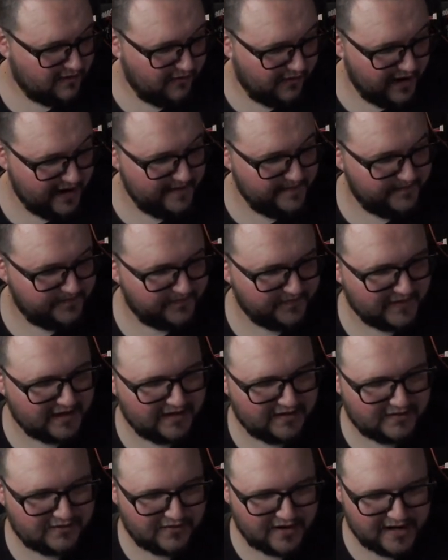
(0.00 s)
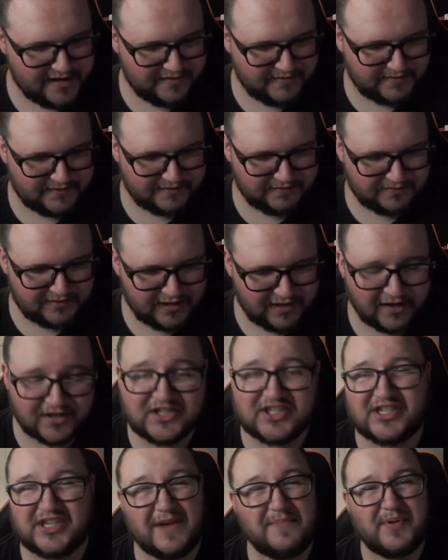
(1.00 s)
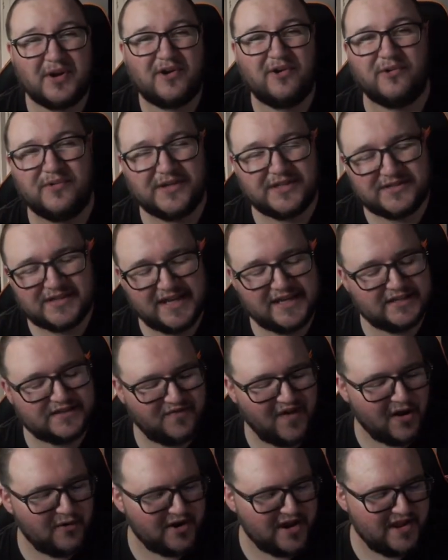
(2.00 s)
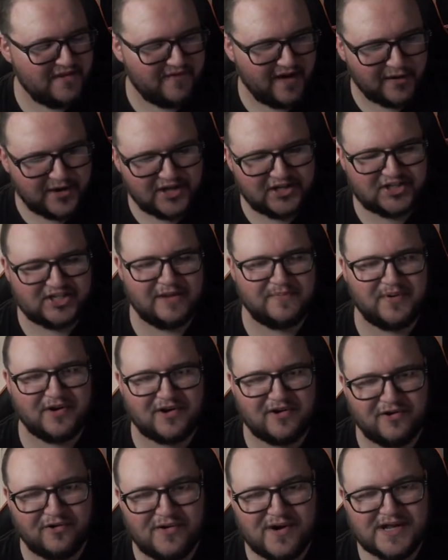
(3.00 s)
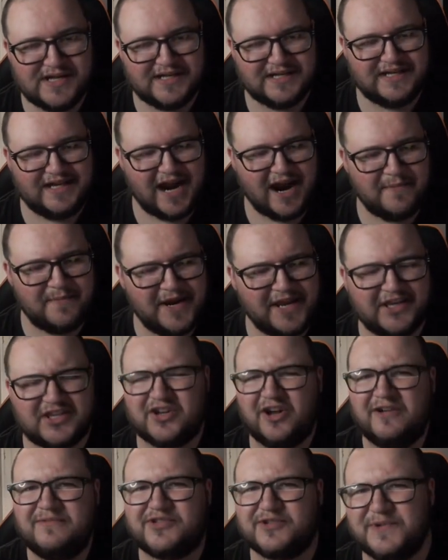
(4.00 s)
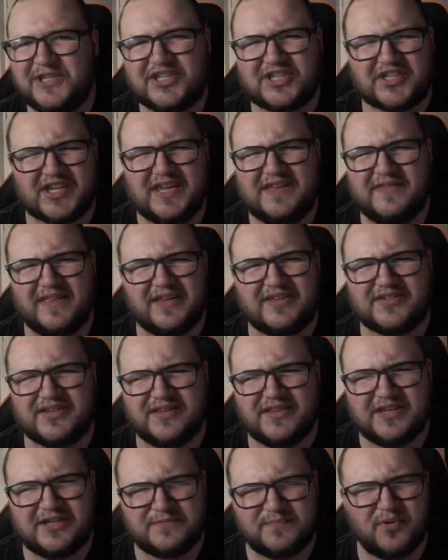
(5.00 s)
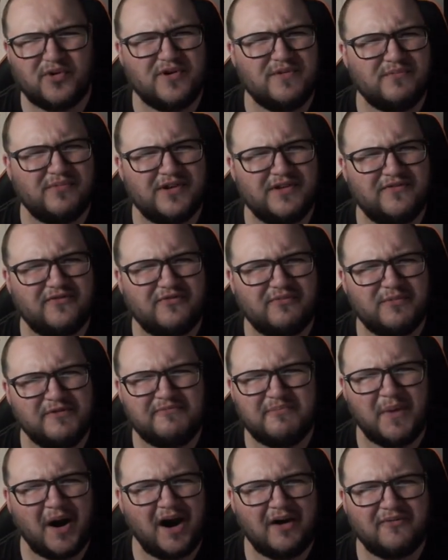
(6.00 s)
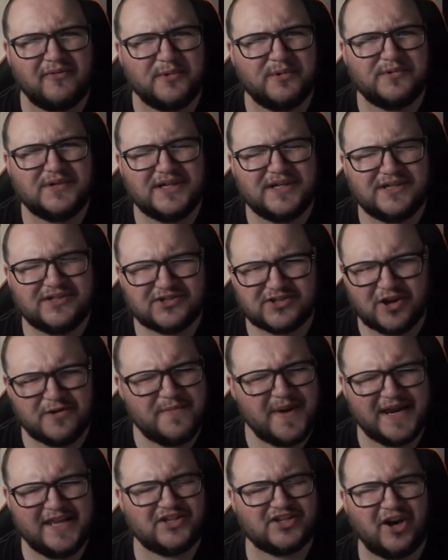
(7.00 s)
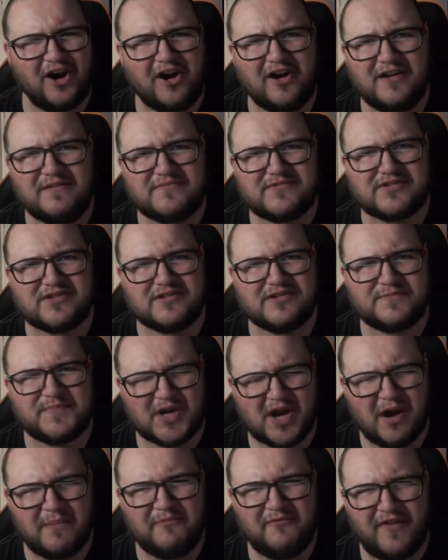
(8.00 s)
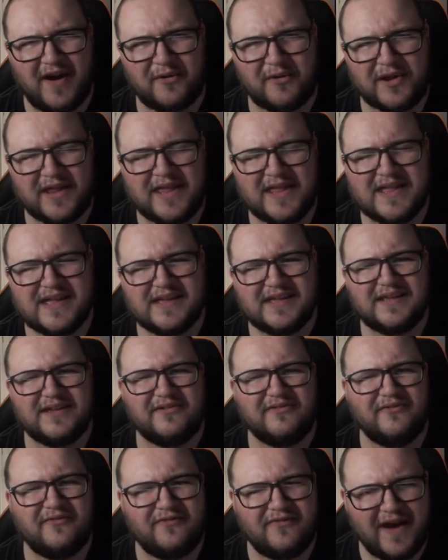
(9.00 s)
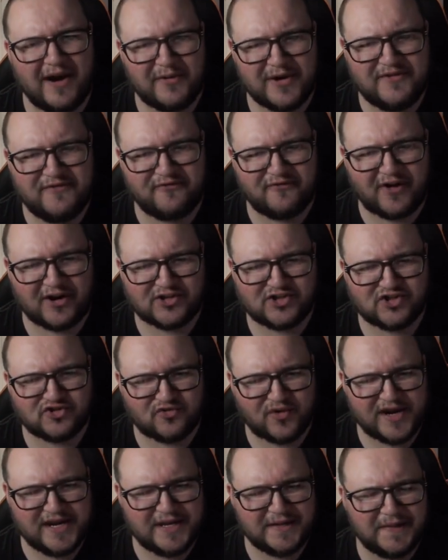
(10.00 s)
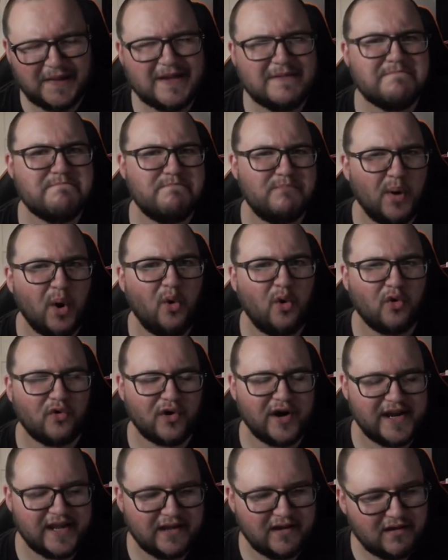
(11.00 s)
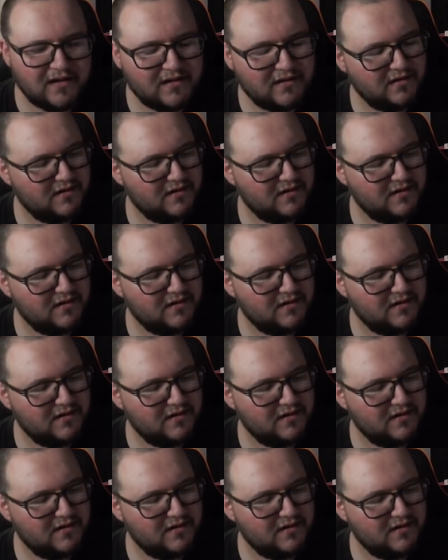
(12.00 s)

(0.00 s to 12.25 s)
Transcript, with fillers: great, great. You know, it's typical. It's it's very very typical. How many times have we seen this at this point with with Marvel? So many times. So it's become very very frustratingly boring.